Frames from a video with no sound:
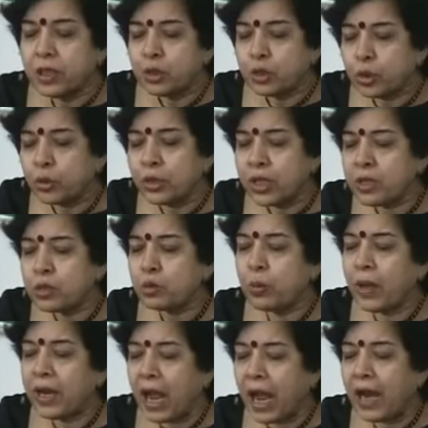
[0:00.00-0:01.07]
To this
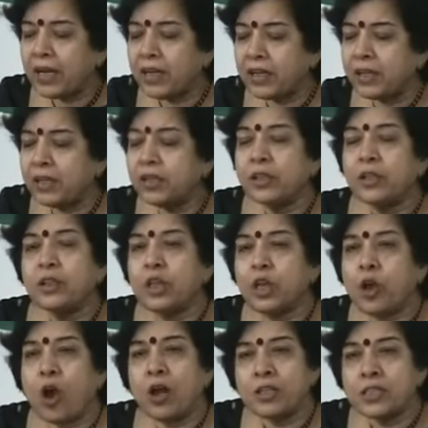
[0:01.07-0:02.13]
were added the
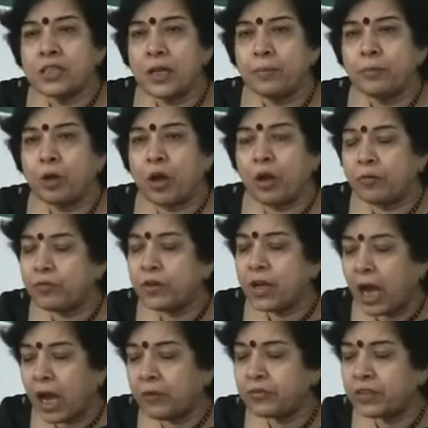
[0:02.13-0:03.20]
concept of
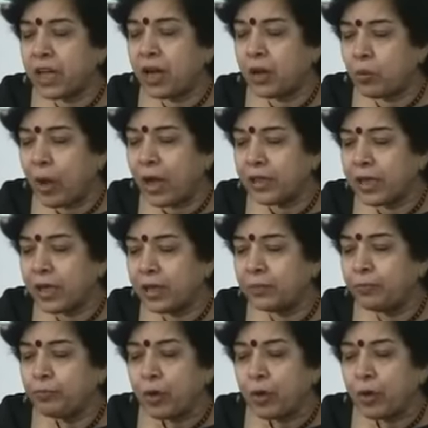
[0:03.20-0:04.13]
Avtarvada,